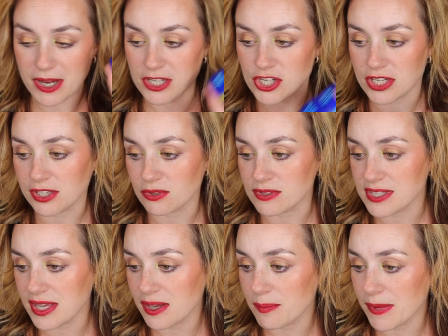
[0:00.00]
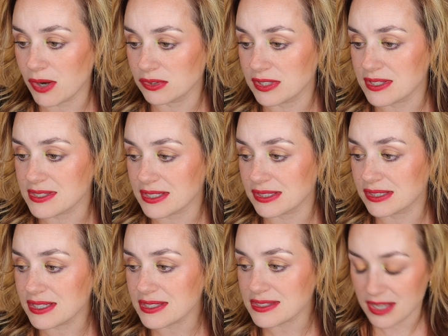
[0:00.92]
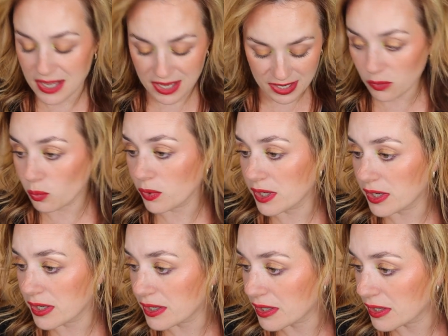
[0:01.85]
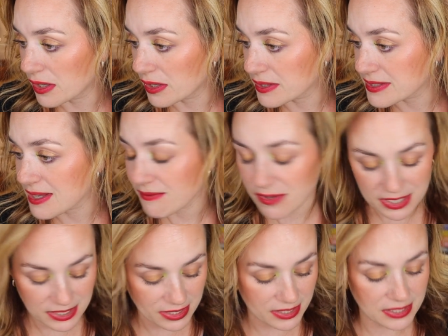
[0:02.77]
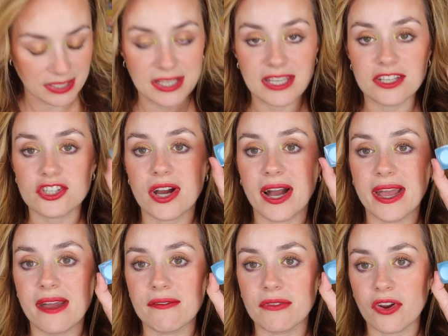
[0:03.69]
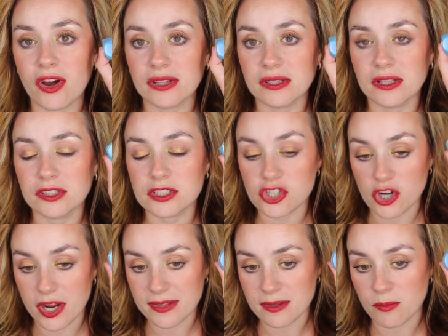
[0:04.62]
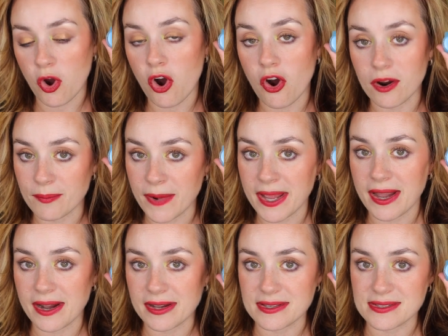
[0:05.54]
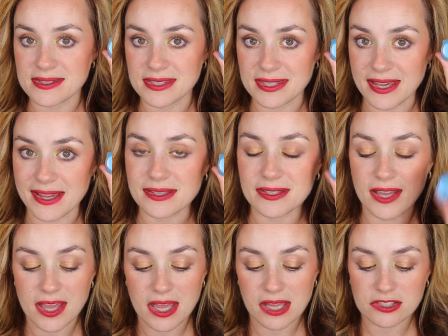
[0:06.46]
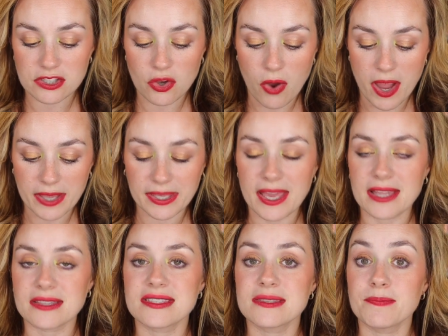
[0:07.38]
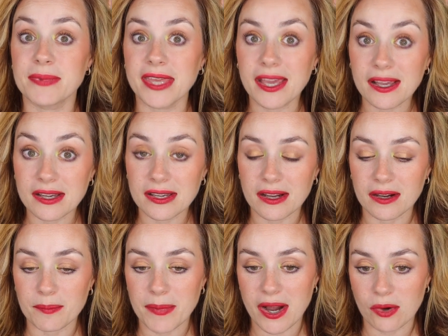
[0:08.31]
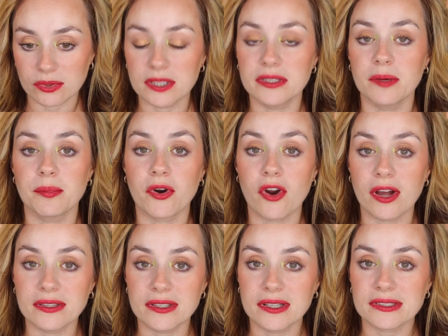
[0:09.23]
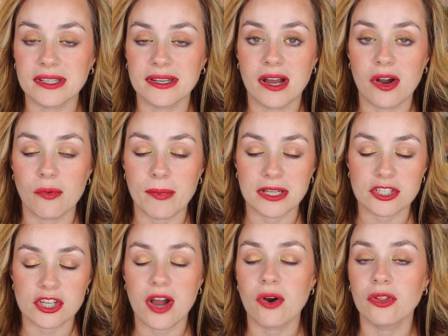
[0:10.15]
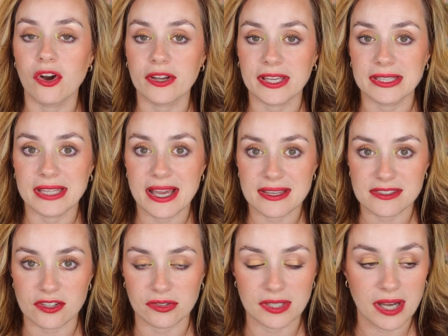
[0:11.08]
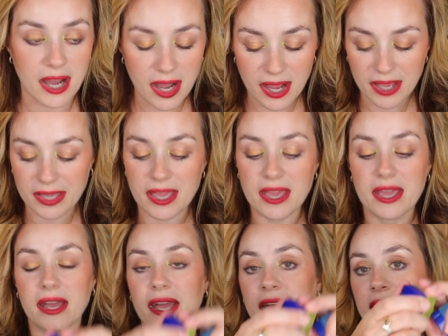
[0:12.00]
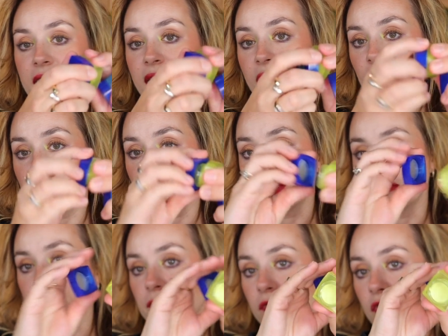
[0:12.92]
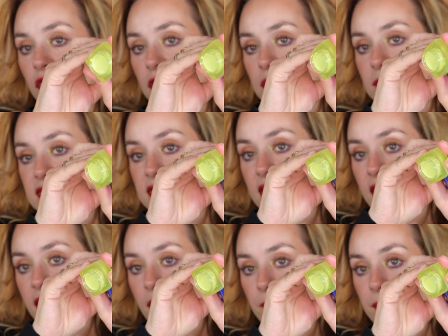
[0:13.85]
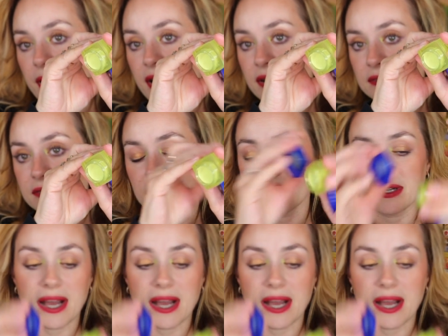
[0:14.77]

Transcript: much I need to say about this. This were $7.99 each. I have not try them on my eyes yet, so I can't speak about the product and how long it lasts on the eye and how it performs, but